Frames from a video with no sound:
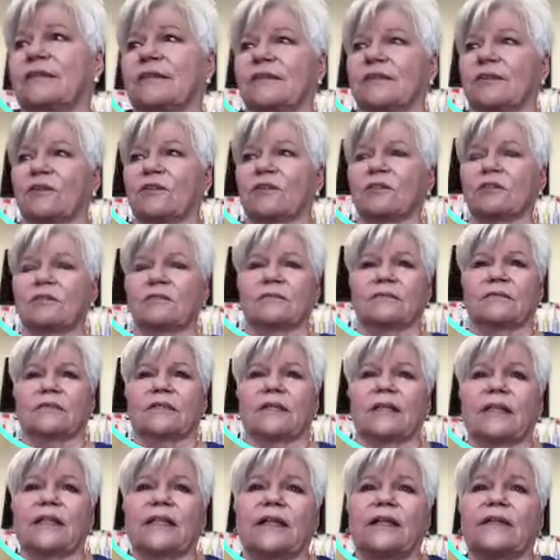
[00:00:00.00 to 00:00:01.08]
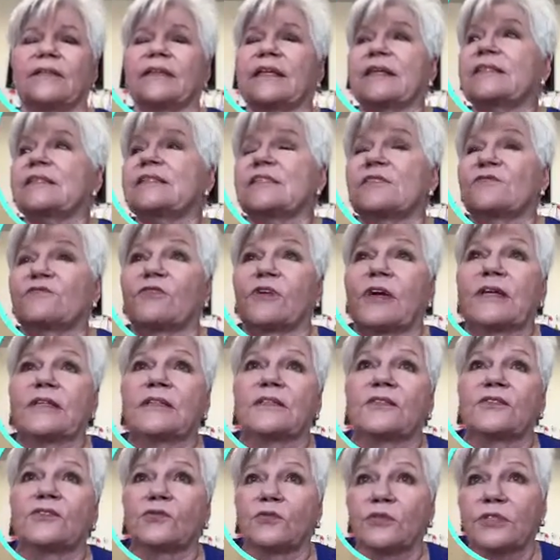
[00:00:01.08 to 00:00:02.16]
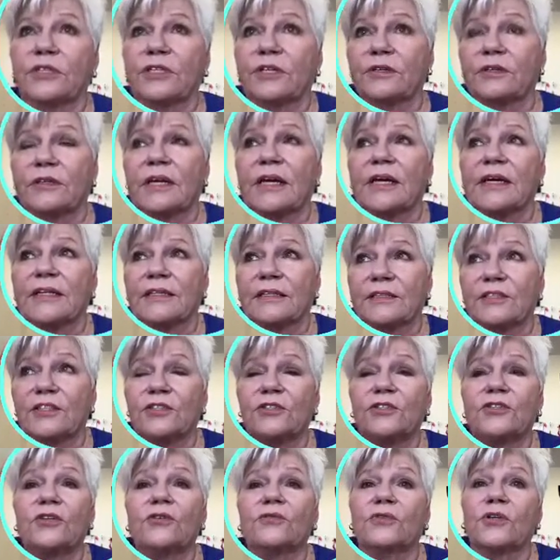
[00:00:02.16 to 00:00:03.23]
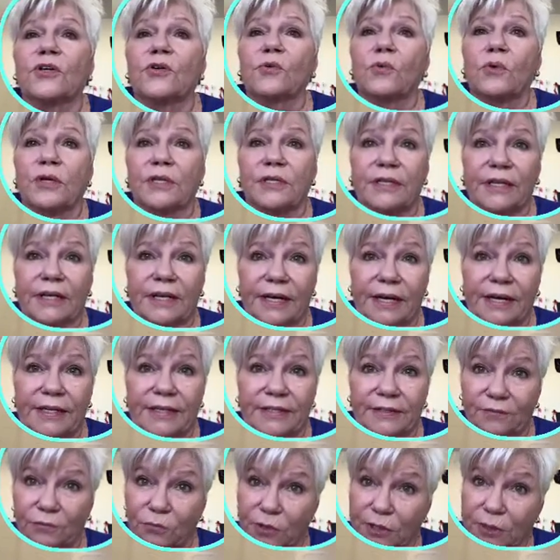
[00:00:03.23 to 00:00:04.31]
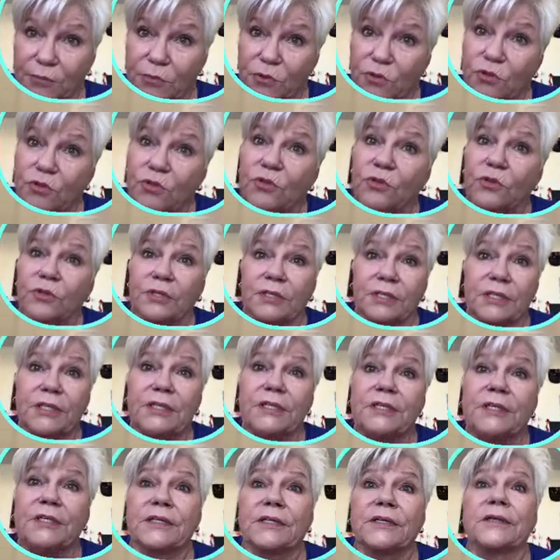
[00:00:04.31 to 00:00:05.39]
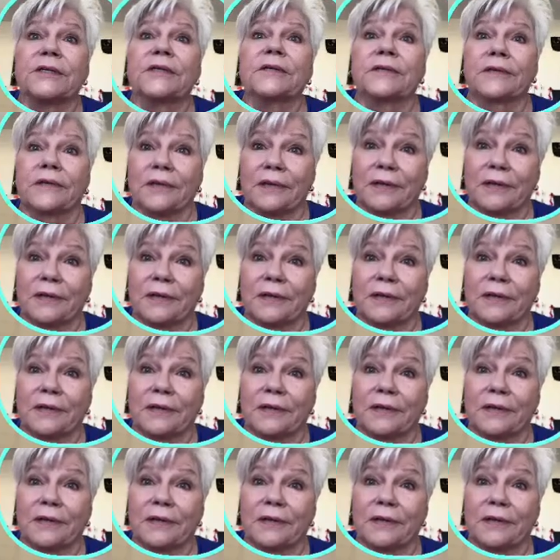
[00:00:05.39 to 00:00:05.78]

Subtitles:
Girl, this is Franklin, North Carolina. You don't know what they got in Webster, and it isn't.